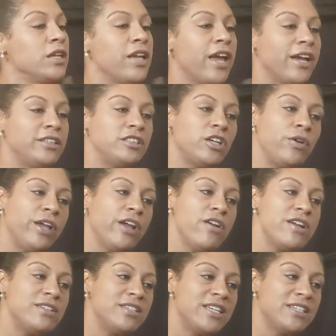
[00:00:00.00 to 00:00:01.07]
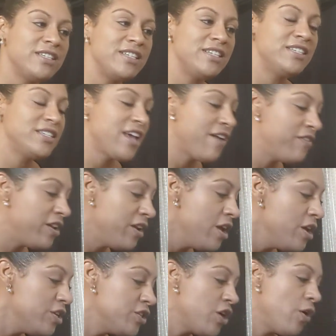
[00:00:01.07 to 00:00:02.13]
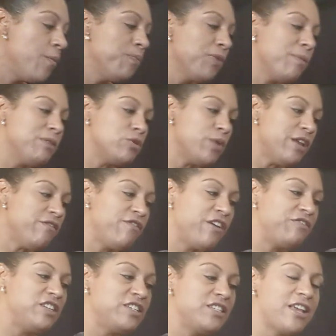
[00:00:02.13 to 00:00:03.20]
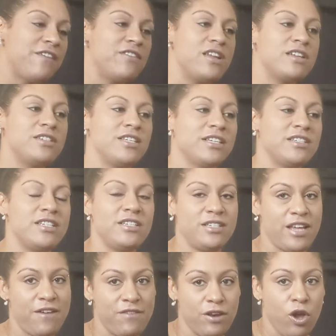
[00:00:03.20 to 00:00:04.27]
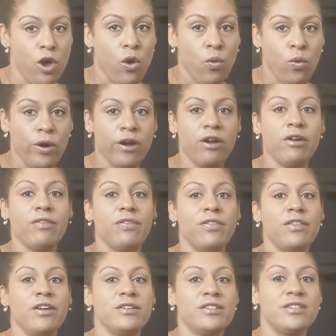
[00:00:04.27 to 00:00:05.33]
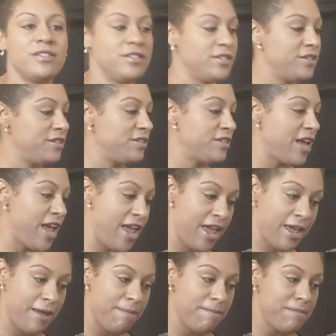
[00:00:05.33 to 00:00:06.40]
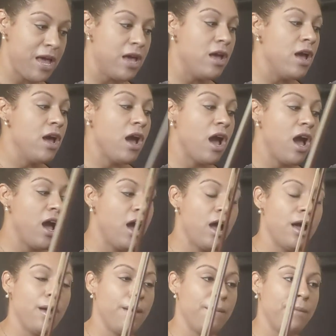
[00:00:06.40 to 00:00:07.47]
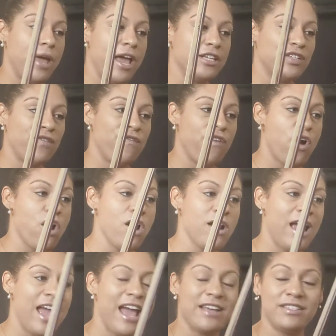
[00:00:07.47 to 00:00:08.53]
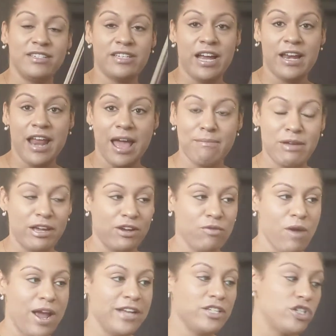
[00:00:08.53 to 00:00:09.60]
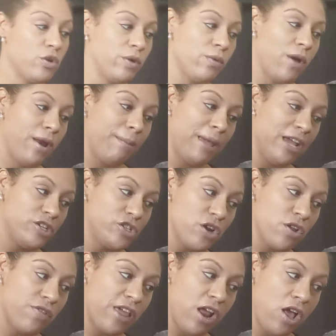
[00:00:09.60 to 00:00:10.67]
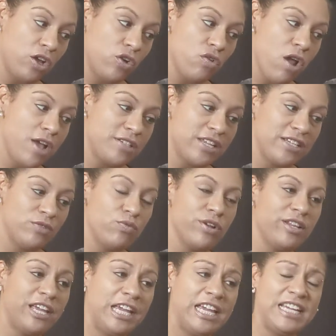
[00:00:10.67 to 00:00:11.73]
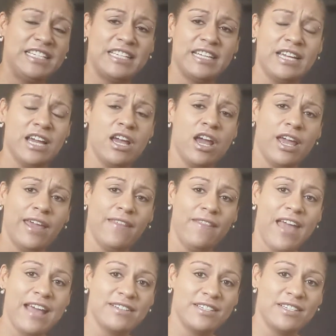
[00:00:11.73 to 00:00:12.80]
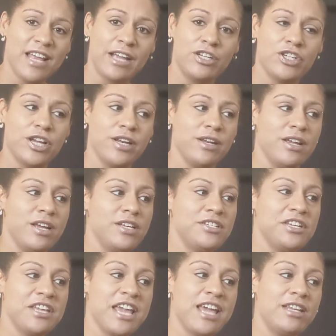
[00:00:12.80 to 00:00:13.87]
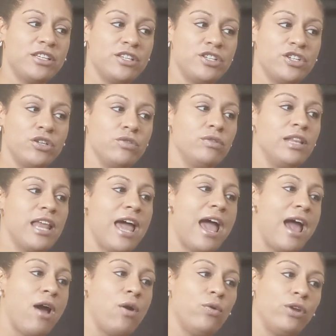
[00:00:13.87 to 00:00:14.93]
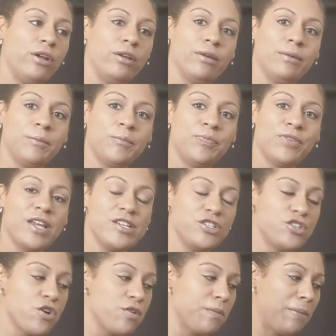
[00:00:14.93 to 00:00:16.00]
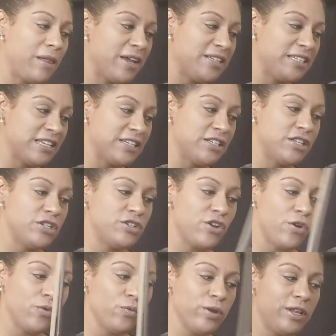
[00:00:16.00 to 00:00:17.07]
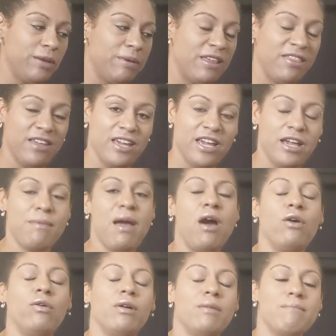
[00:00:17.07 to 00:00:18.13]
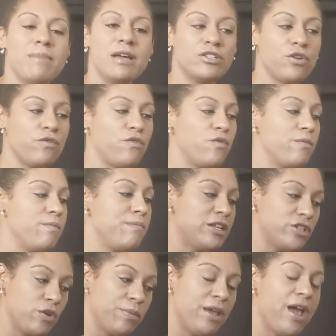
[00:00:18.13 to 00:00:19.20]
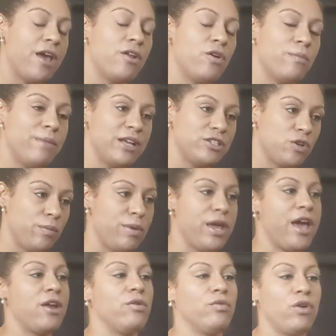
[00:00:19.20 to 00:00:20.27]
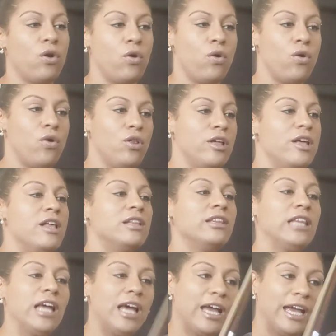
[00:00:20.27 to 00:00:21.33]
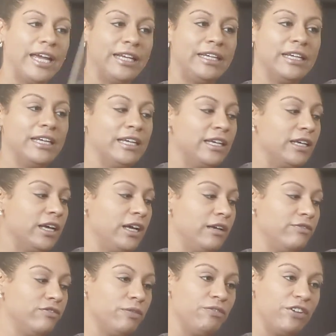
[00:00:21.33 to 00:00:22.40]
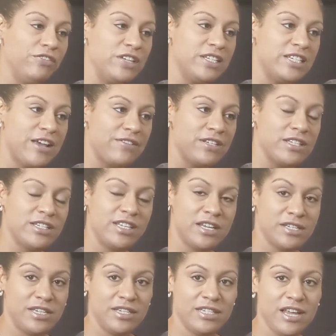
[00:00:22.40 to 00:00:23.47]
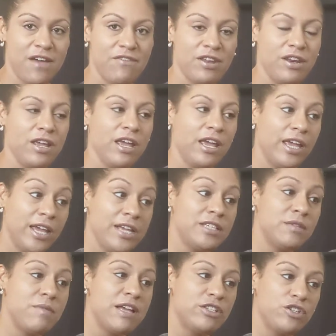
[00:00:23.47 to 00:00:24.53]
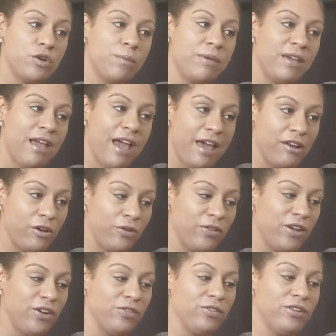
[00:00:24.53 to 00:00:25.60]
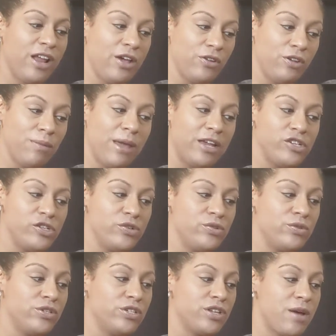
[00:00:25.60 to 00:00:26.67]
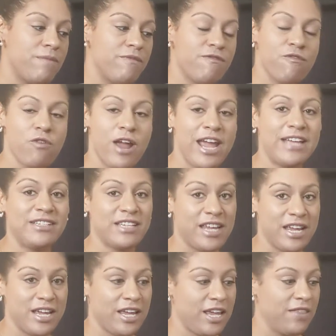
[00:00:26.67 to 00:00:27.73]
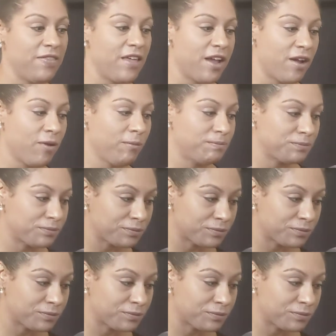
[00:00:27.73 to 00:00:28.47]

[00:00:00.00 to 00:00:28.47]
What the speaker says: Okay, so here at 67, so between 57 and 67, we're the same as far as dynamic, right? So we want to make sure that across, it's really easy in that section to get too loud in certain places. So really be thinking about mezzo piano. The whole line from 57 to 67 is mezzo piano. There, now you may do some phrasing in there,